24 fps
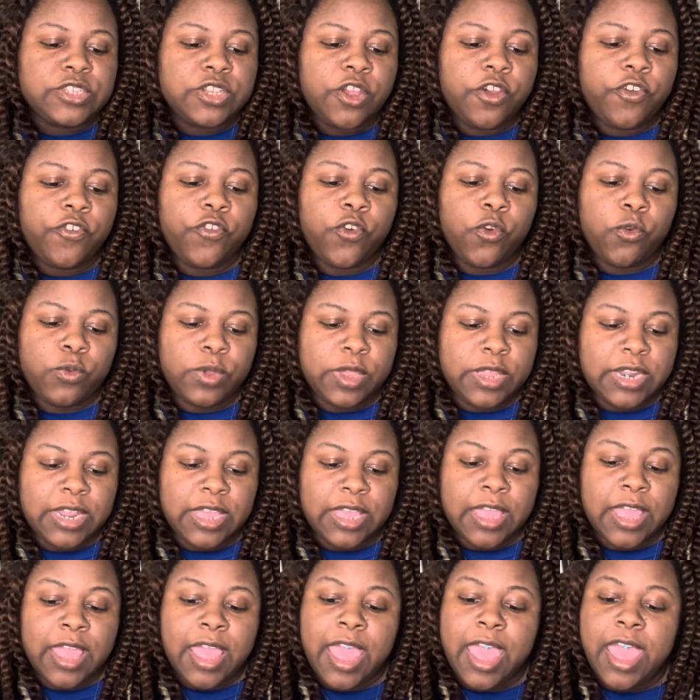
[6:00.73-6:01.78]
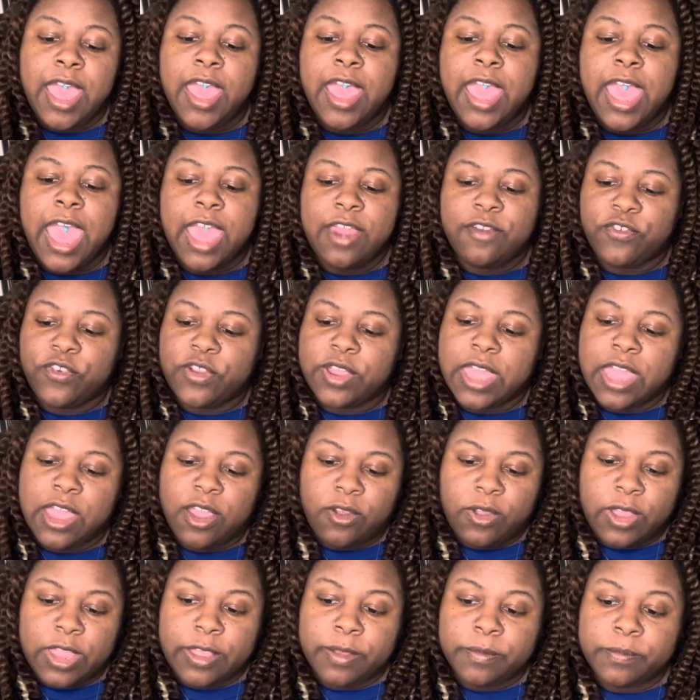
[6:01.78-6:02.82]
for reading and for
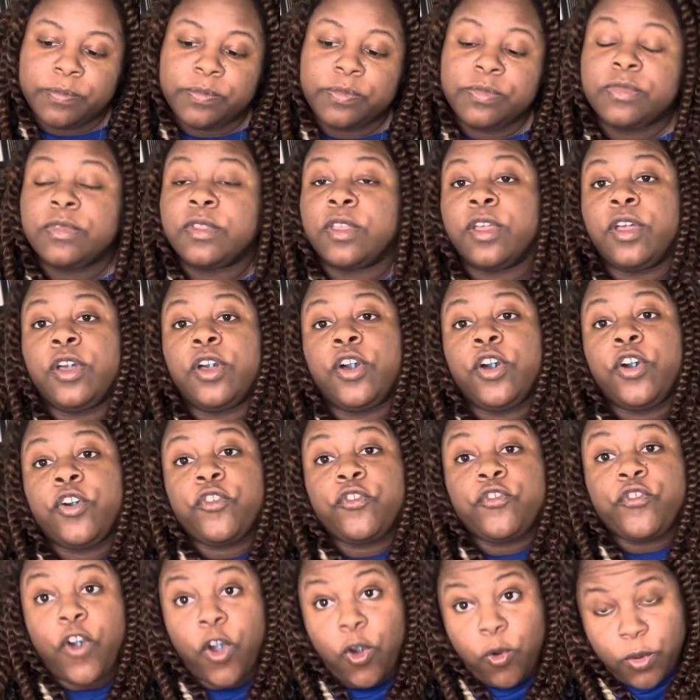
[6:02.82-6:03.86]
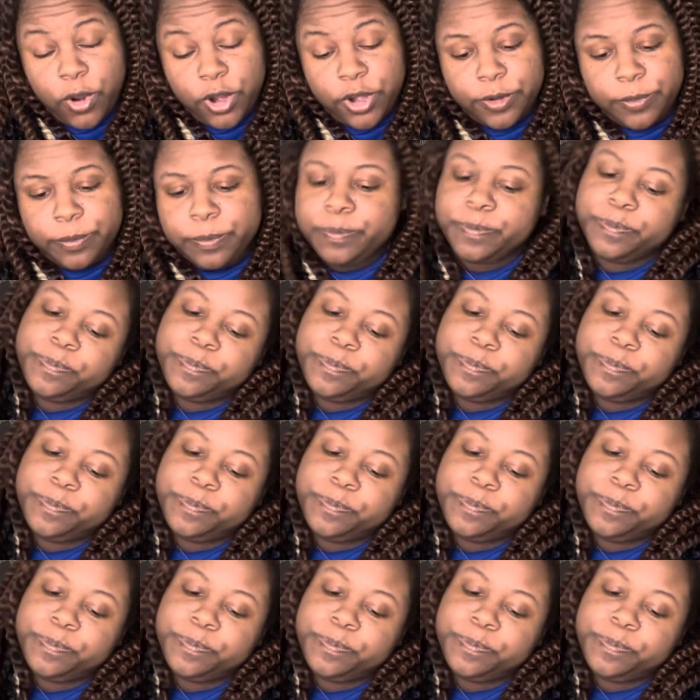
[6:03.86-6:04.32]
caring. Forward.